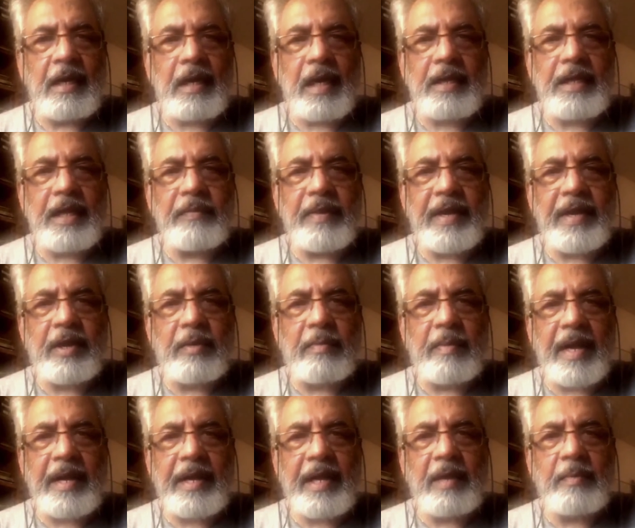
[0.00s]
nothing very
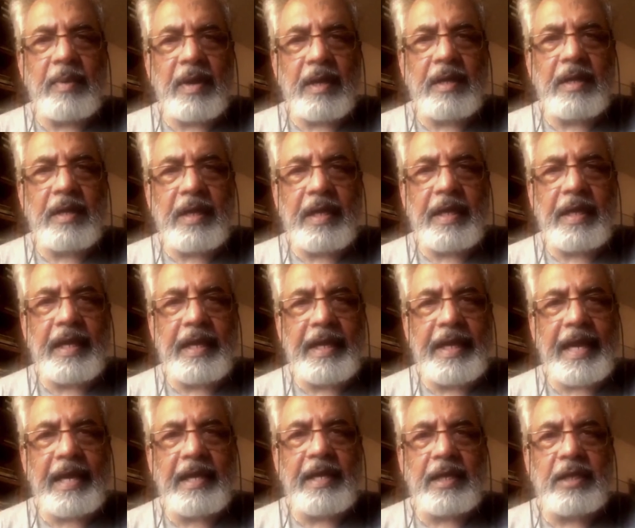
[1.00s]
dramatic, but
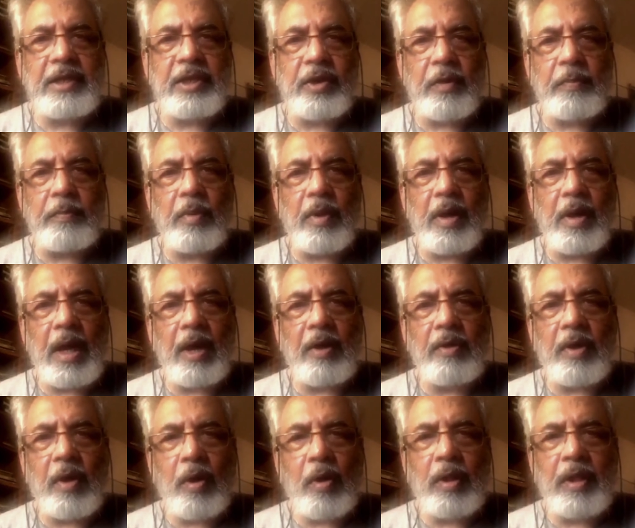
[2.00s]
yet it's pulled
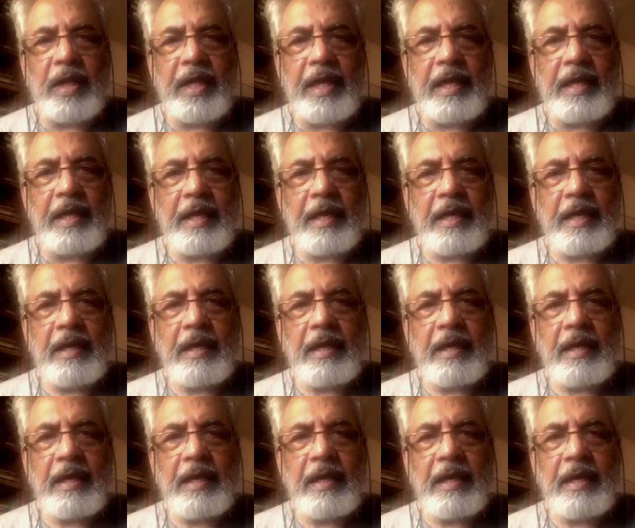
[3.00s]
out all the